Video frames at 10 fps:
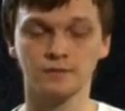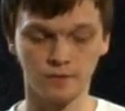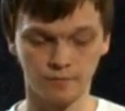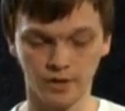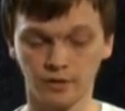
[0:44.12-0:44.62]

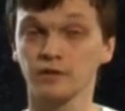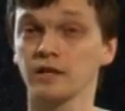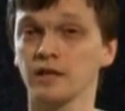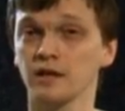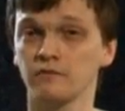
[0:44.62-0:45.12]

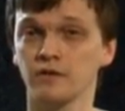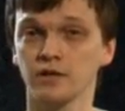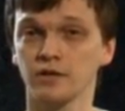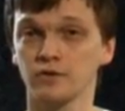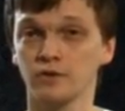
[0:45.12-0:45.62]
apparently a
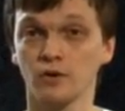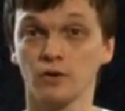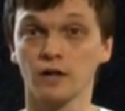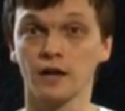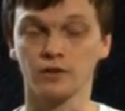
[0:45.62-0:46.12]
very good
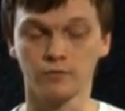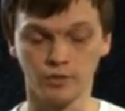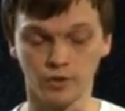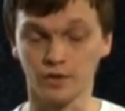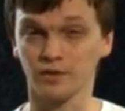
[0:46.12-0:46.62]
online
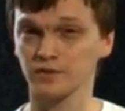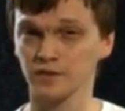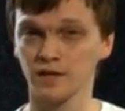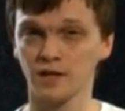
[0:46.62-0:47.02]
component.